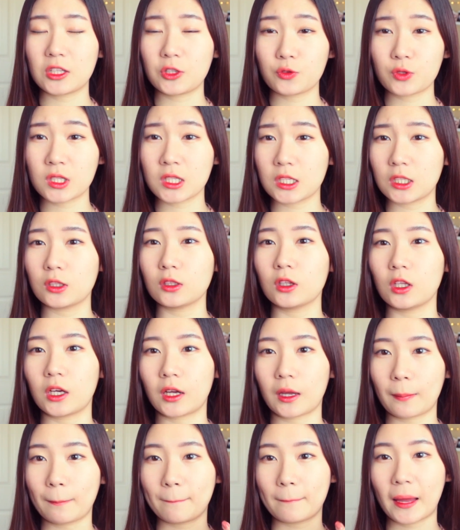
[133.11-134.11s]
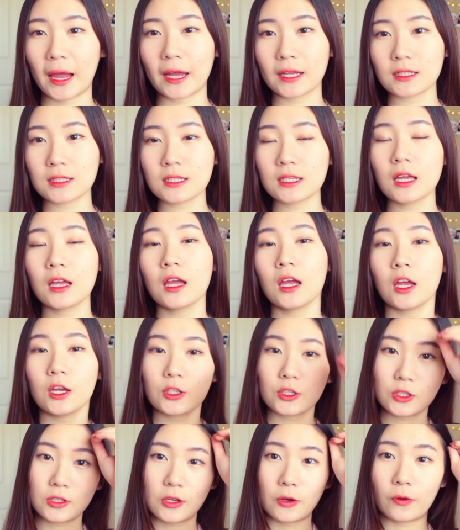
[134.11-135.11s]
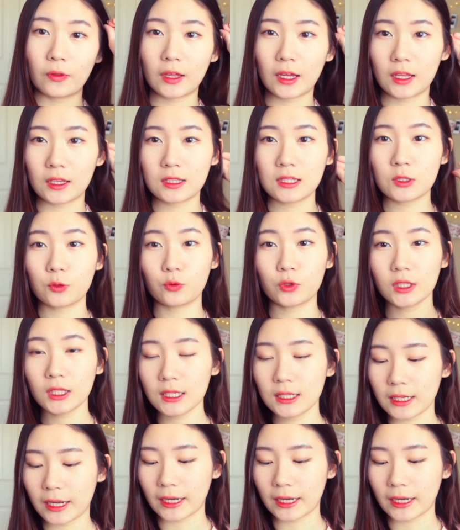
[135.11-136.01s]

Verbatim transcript: You still look matte, so that's really